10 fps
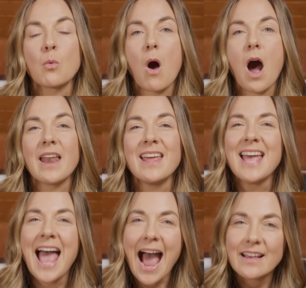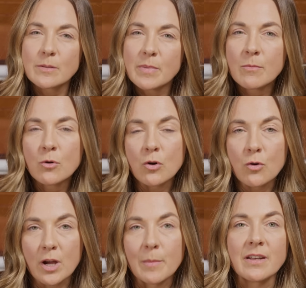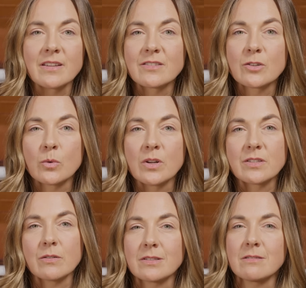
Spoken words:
white has a bit more creaminess to it, so it's